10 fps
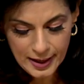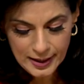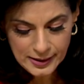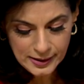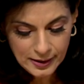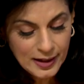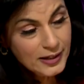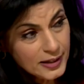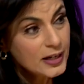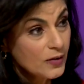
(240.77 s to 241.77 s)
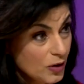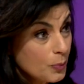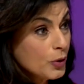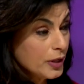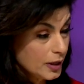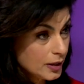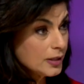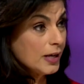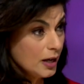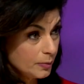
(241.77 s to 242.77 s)
is the Navy putting
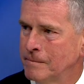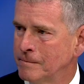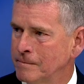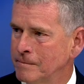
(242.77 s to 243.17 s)
these unmanned